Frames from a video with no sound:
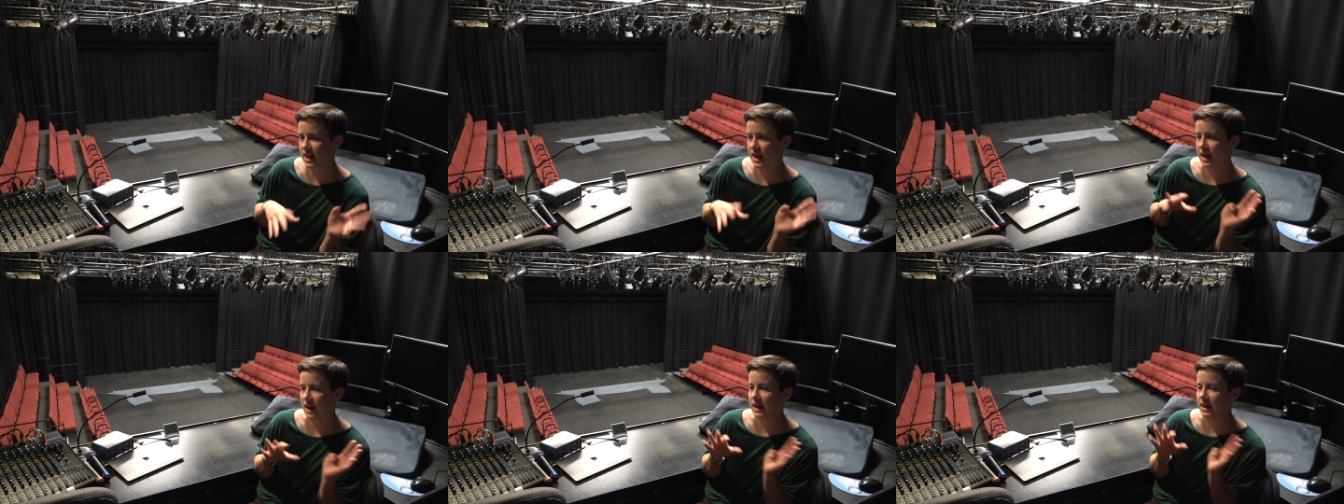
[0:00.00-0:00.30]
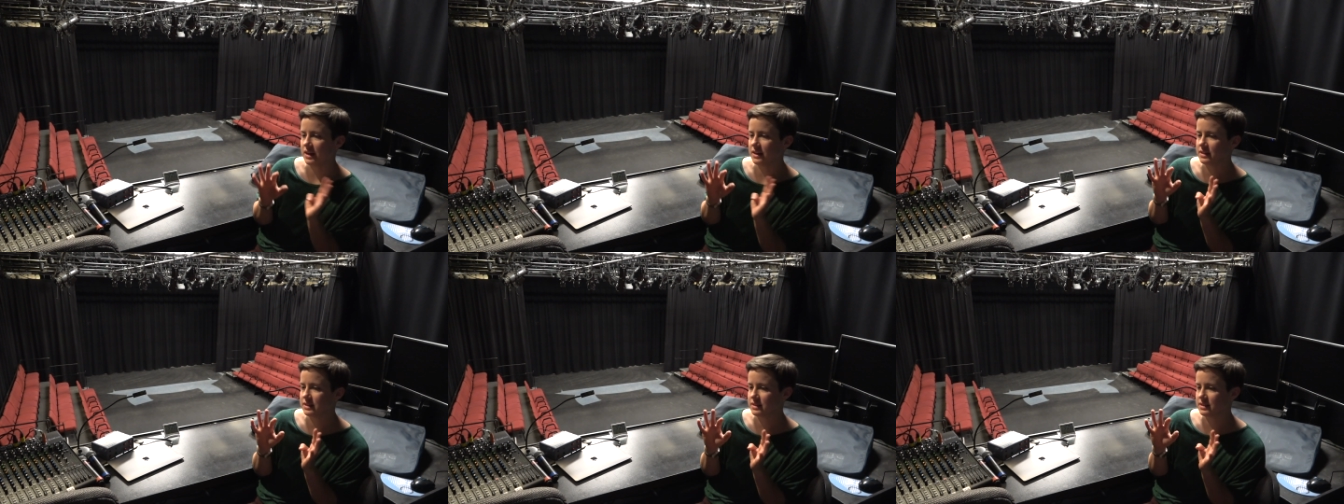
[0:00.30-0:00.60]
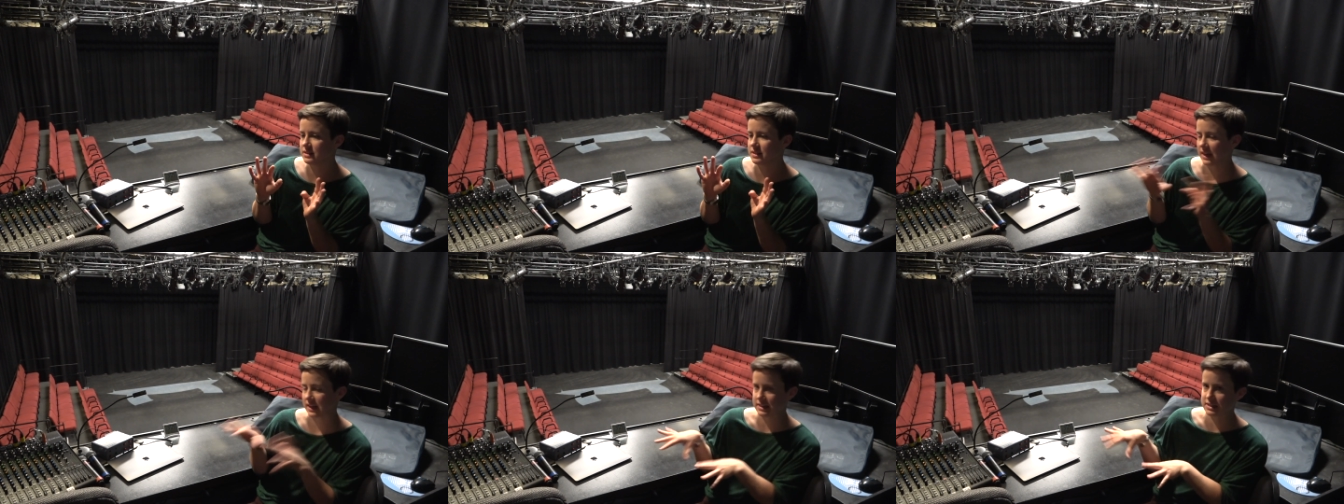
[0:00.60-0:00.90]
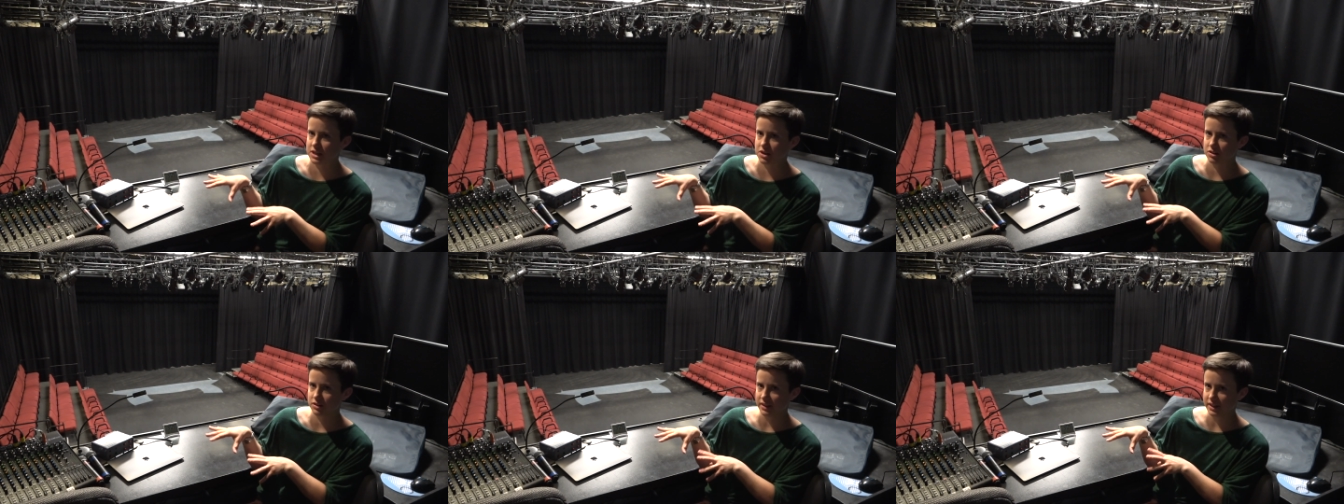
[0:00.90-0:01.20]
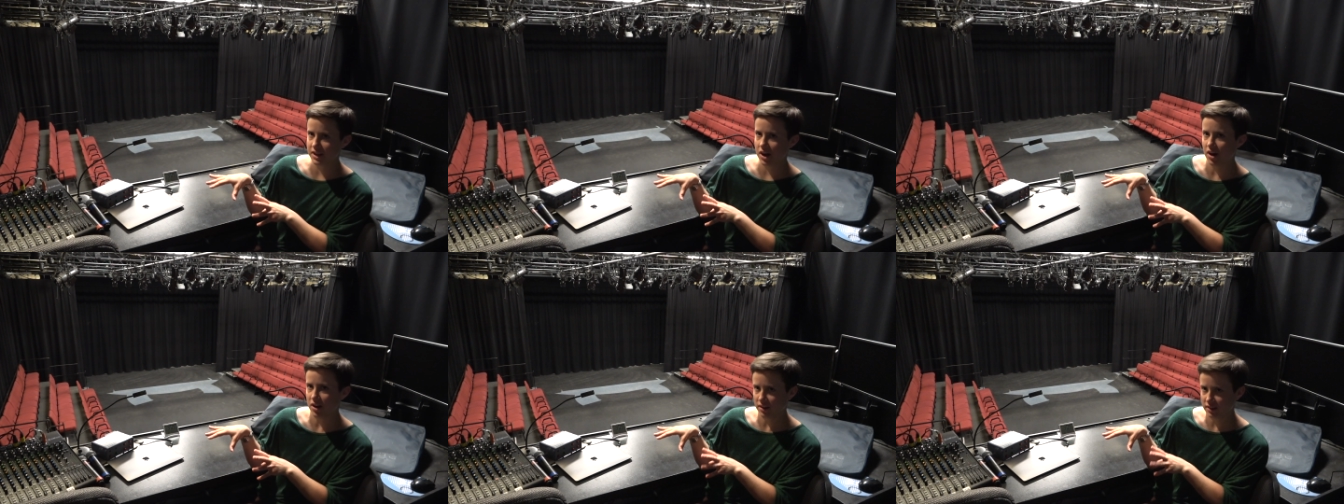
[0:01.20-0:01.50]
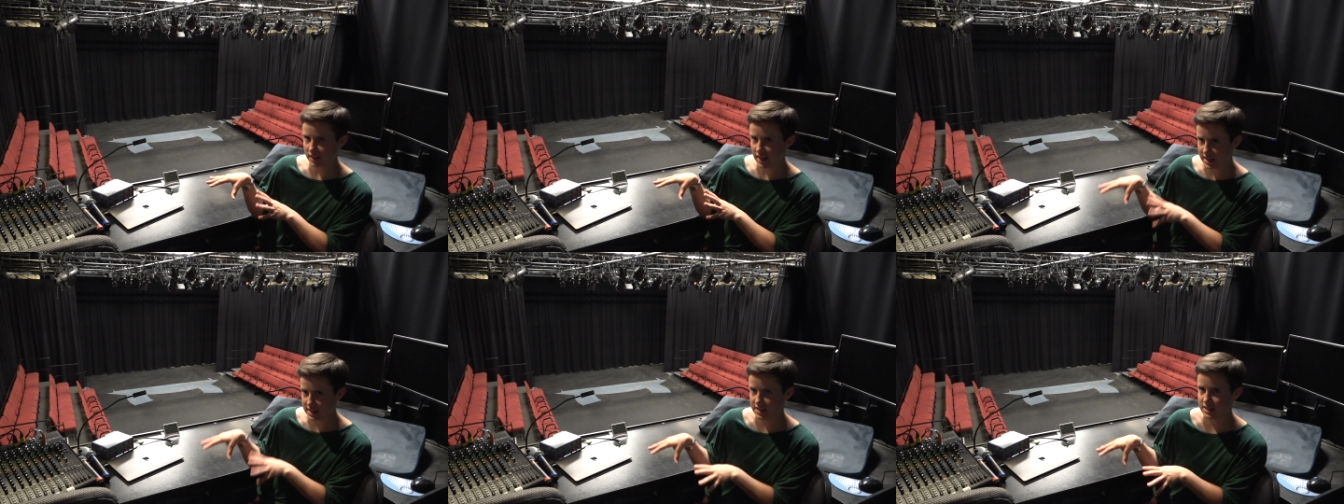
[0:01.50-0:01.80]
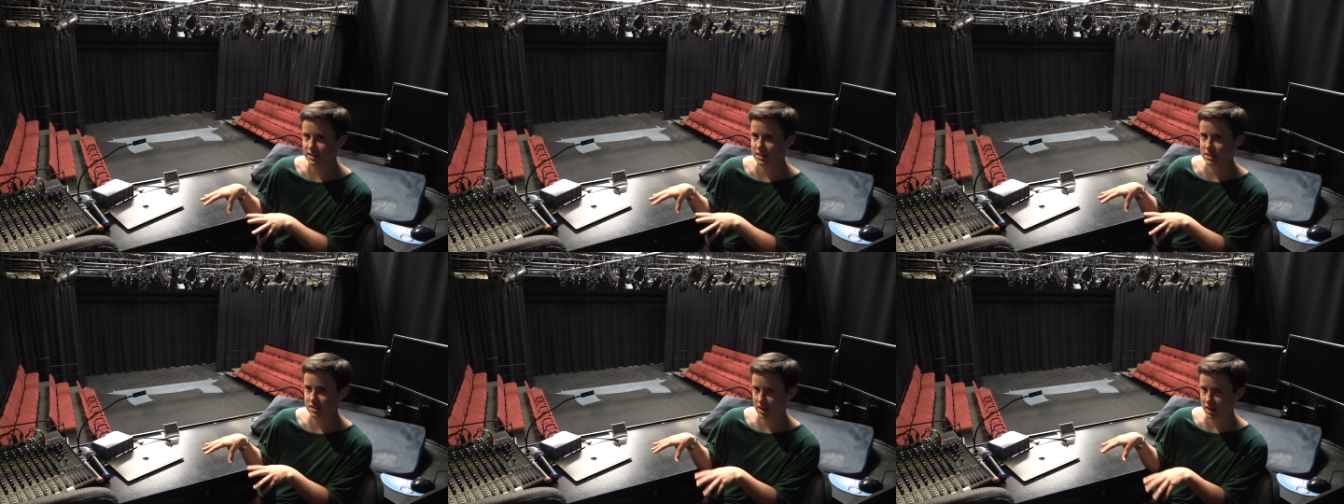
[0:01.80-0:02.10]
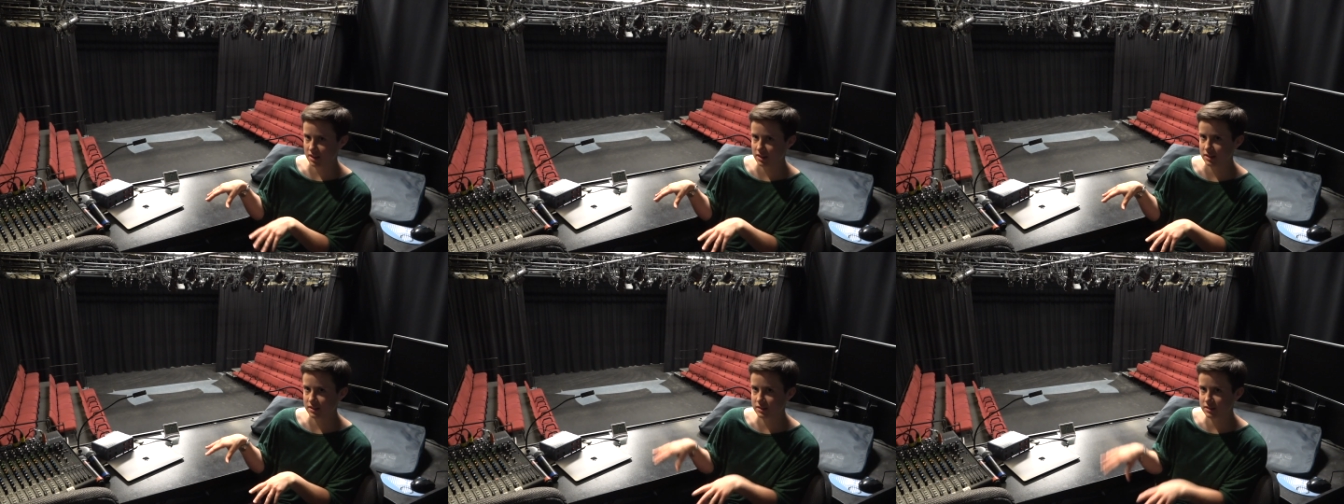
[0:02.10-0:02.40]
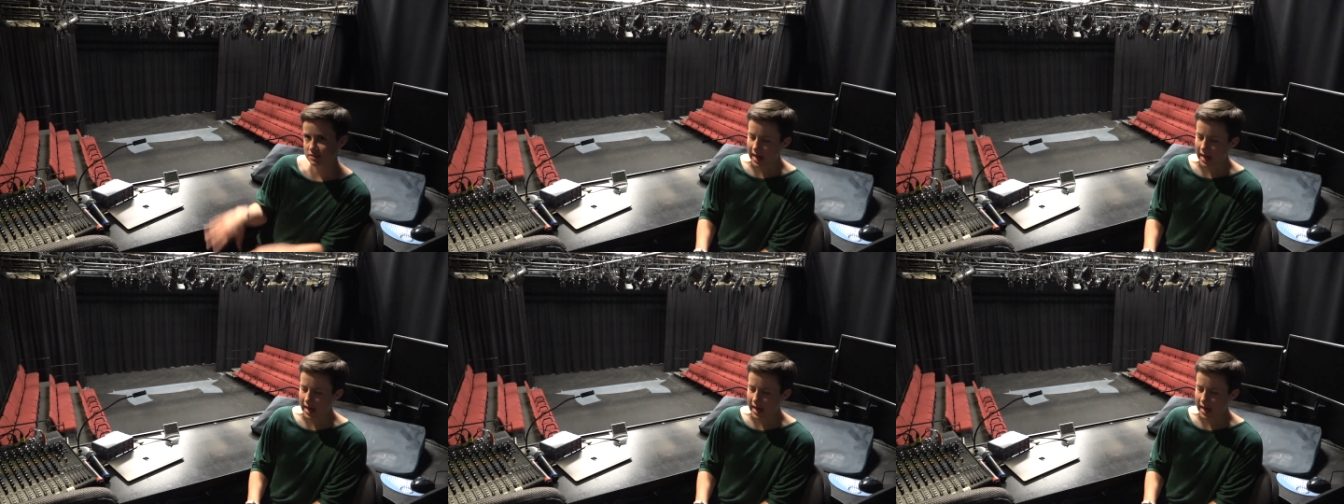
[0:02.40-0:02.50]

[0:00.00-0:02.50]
and secondarily on lighting design.